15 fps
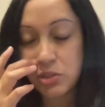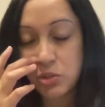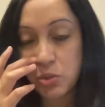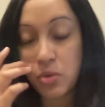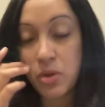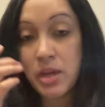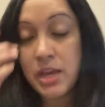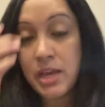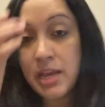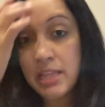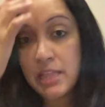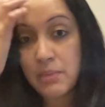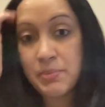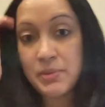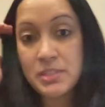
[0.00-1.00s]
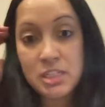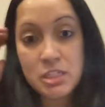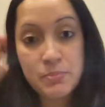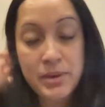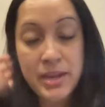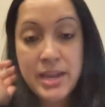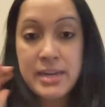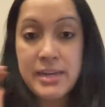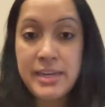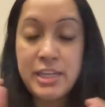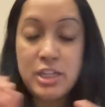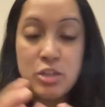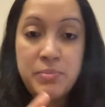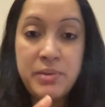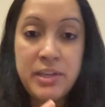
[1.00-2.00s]
So the business plan
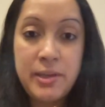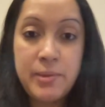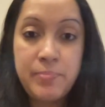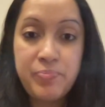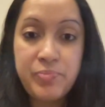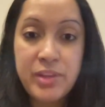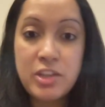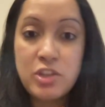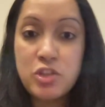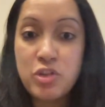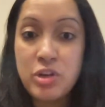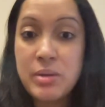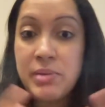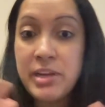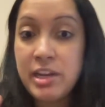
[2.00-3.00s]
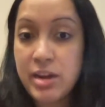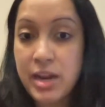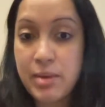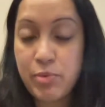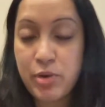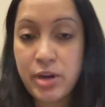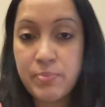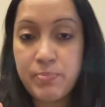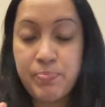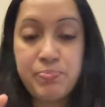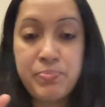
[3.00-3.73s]
need to be extremely elaborate.